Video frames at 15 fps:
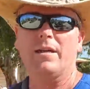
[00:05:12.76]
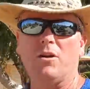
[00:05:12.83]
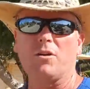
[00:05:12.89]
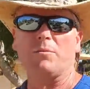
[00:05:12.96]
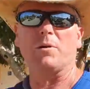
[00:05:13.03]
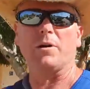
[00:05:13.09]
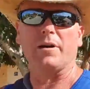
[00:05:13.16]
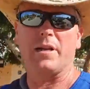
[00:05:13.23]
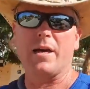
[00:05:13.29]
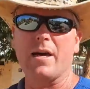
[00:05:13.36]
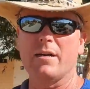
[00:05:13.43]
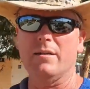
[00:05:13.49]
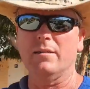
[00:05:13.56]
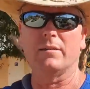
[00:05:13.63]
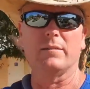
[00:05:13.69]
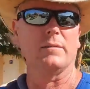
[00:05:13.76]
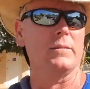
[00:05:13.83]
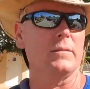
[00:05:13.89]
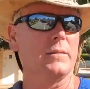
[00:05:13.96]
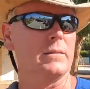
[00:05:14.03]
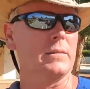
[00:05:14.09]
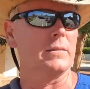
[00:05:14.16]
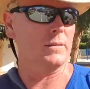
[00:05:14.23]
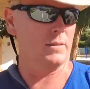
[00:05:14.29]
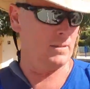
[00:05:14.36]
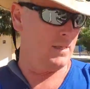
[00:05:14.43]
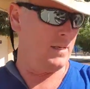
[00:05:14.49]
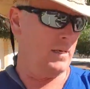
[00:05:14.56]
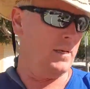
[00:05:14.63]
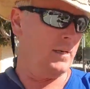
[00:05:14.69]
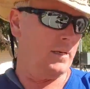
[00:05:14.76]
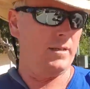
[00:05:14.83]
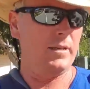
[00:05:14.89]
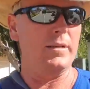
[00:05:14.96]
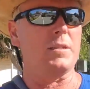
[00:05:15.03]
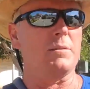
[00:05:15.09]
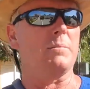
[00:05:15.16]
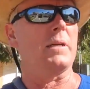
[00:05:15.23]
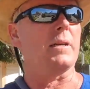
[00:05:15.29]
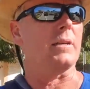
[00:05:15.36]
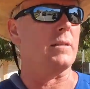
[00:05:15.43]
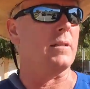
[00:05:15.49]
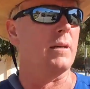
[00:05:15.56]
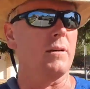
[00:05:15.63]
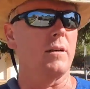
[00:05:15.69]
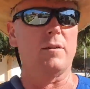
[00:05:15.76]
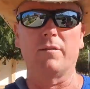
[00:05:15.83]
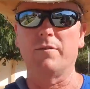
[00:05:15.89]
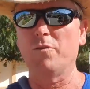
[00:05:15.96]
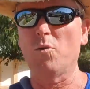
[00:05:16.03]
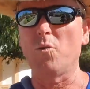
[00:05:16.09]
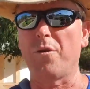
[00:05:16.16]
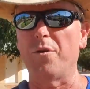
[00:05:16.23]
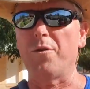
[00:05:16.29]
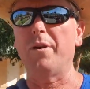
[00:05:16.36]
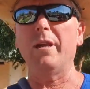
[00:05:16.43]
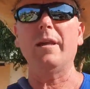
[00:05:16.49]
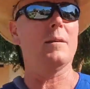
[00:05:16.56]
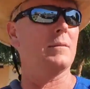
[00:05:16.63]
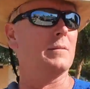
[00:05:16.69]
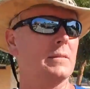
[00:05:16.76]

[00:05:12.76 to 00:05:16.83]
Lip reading: where am I now? It's about 4:30.